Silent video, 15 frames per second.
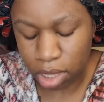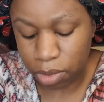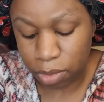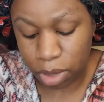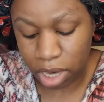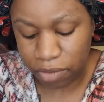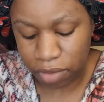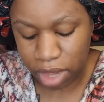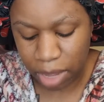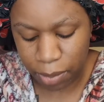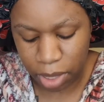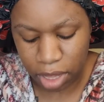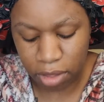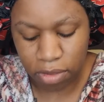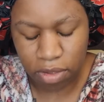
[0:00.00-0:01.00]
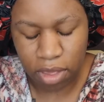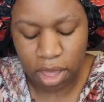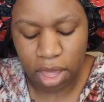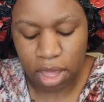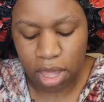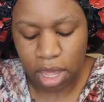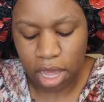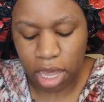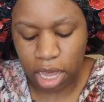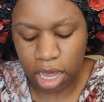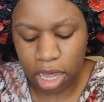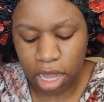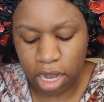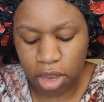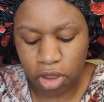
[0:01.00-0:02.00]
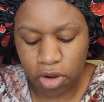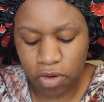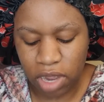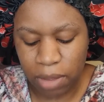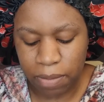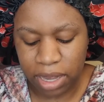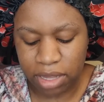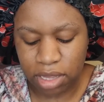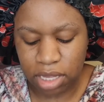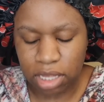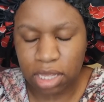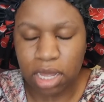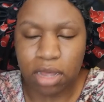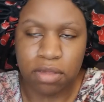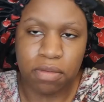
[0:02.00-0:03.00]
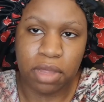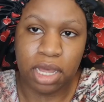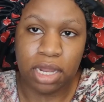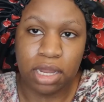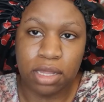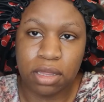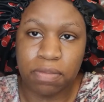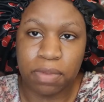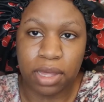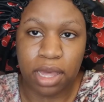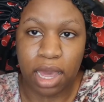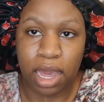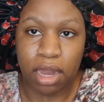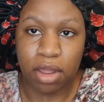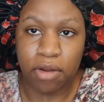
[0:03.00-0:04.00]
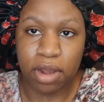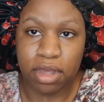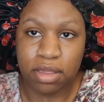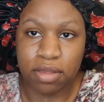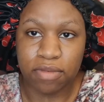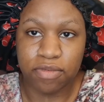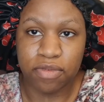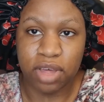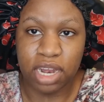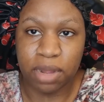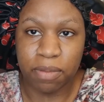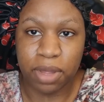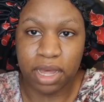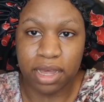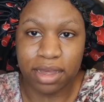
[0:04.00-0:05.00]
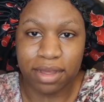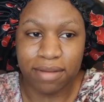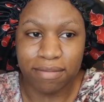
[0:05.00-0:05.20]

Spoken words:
whatever that means. And Kareem basically tells him that he needs to be gay and aggressive. And I'm like,